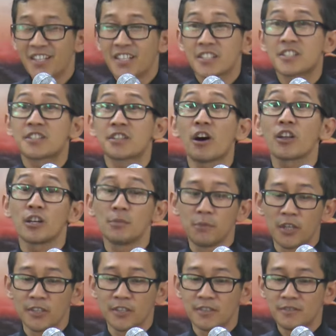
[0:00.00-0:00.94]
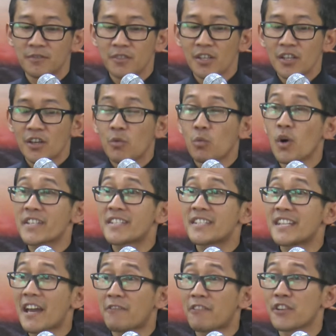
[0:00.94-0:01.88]
Solomon was
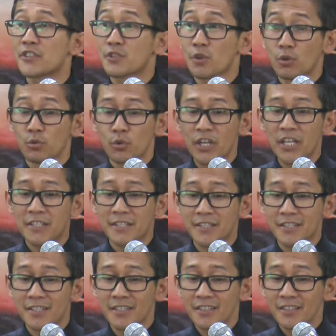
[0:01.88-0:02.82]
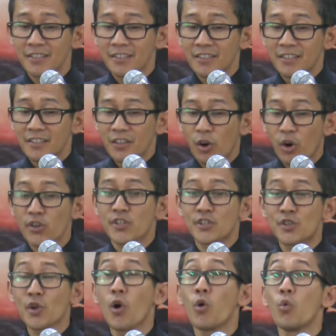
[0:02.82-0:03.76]
never so rich or
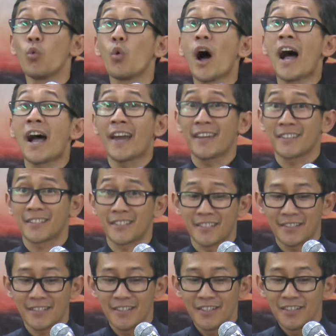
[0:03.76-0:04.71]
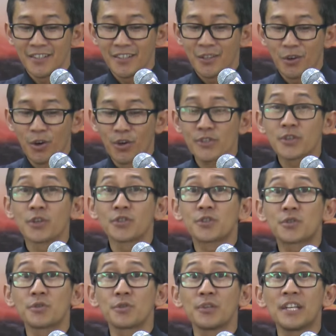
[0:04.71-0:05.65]
so wise or so
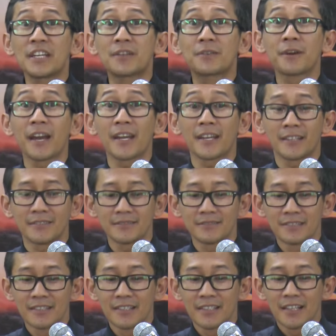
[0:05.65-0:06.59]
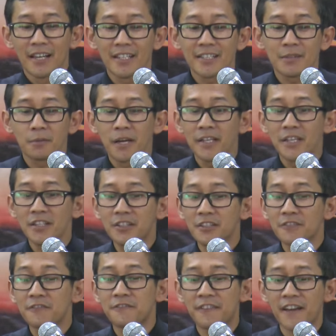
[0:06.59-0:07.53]
truly great as when he
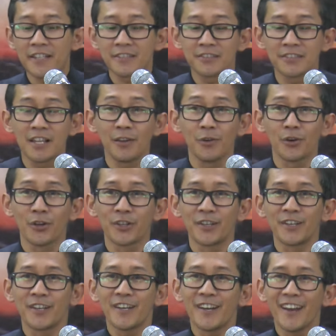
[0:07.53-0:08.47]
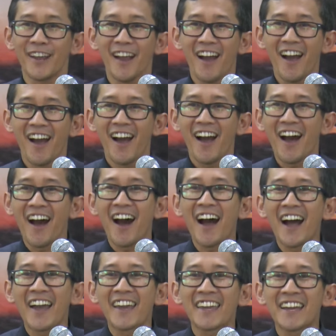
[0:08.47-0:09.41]
confessed to the Lord,
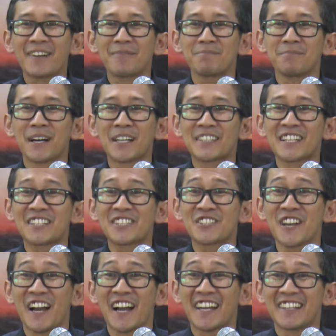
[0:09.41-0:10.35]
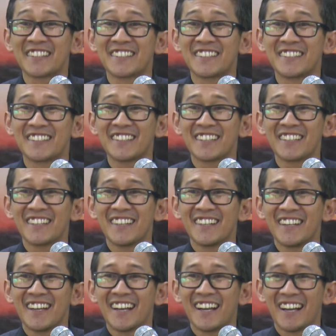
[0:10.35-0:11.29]
I am but a child.
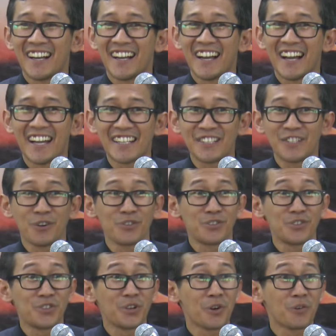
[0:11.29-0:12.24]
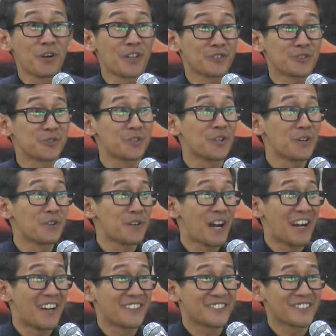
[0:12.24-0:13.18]
I don't know how to go
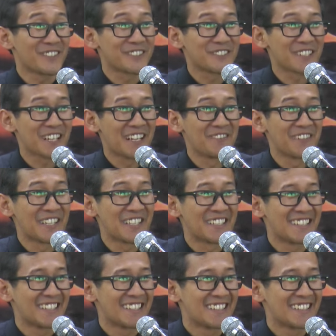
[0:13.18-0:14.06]
out or to come in.